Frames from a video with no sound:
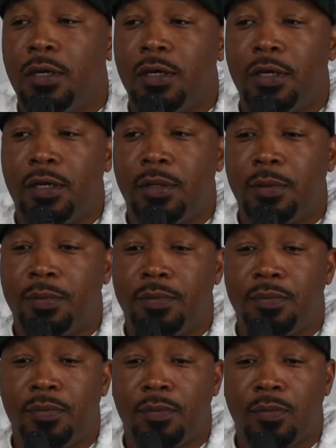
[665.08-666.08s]
Um.
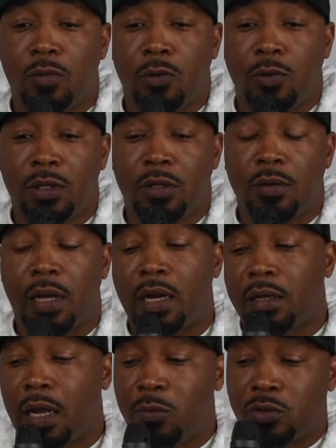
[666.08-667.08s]
Well,
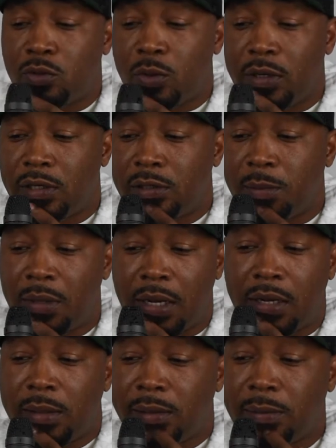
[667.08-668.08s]
I was raised
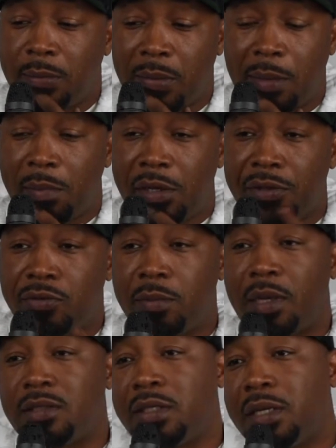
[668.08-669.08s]
by my mother and
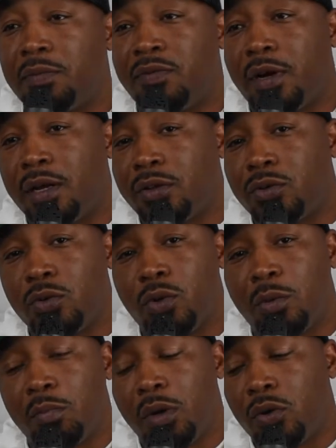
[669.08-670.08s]
my stepfather, who
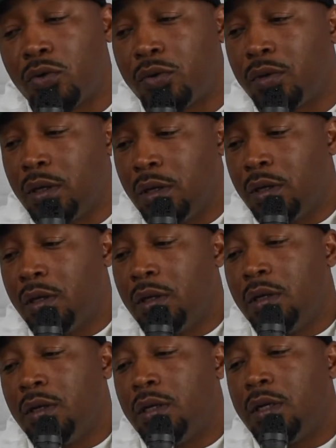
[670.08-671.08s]
are both
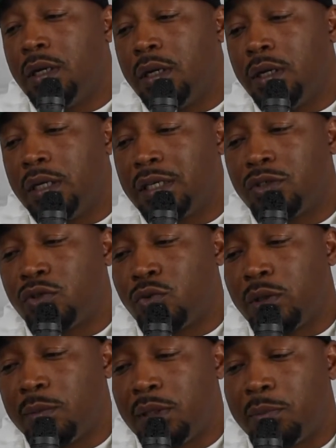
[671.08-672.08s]

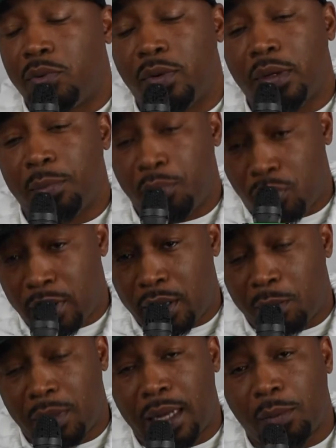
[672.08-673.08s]
extremely
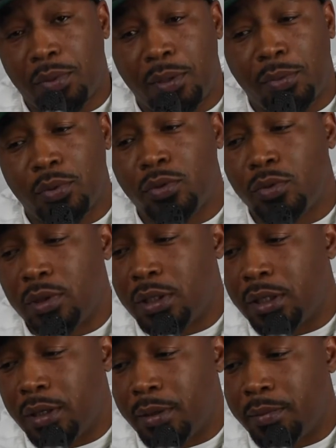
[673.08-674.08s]
proud Black people.
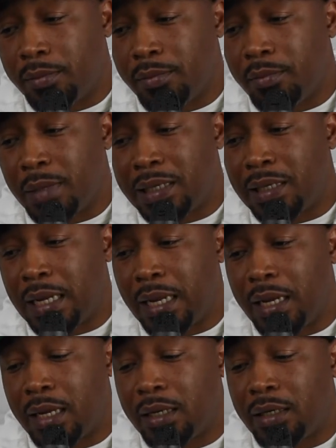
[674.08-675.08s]
My
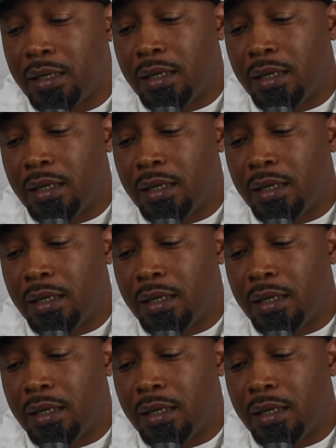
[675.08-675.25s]
dad,